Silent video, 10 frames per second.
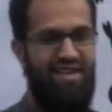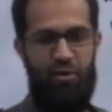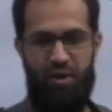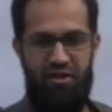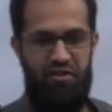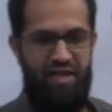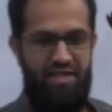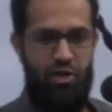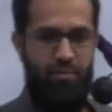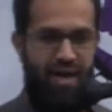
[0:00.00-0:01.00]
Now, one of the
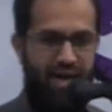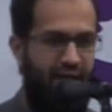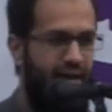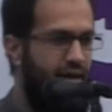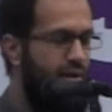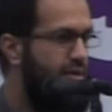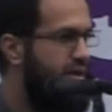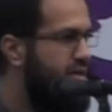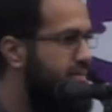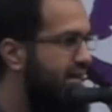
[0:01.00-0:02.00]
things that you might hear
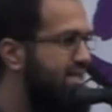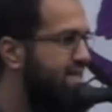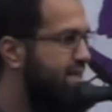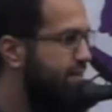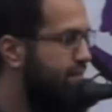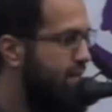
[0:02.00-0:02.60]
within the media